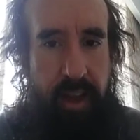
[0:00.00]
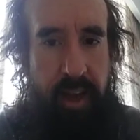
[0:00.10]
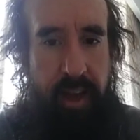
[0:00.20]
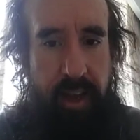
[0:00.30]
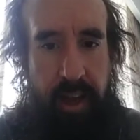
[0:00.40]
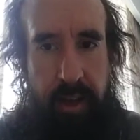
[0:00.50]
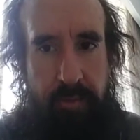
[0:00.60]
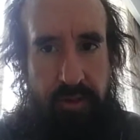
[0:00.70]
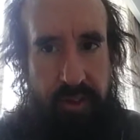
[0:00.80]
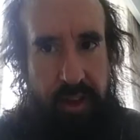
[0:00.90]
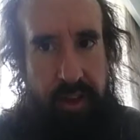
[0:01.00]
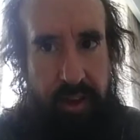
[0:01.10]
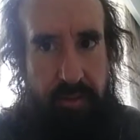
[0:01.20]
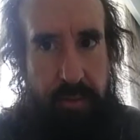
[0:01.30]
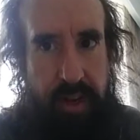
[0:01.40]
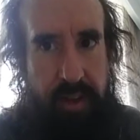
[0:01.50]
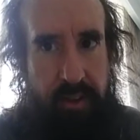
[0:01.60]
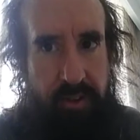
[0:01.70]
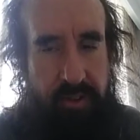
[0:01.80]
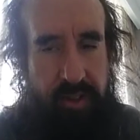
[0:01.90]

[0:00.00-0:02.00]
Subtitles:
I'm just like everybody else.